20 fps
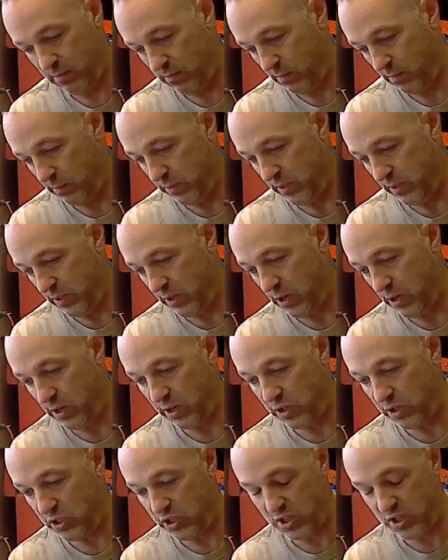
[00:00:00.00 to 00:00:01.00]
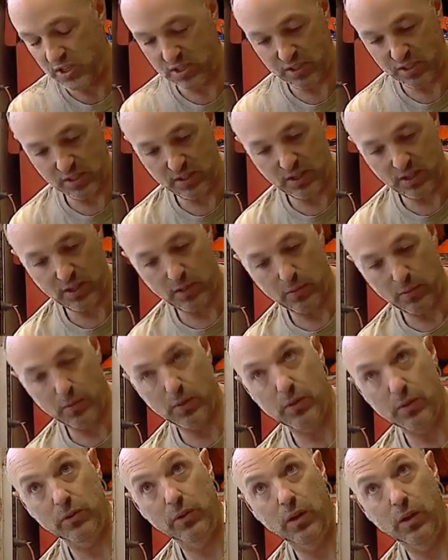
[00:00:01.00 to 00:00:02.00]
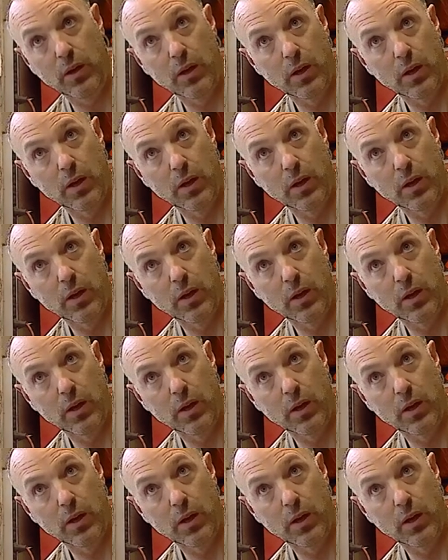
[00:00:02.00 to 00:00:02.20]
what was it, a cottage cheese container was.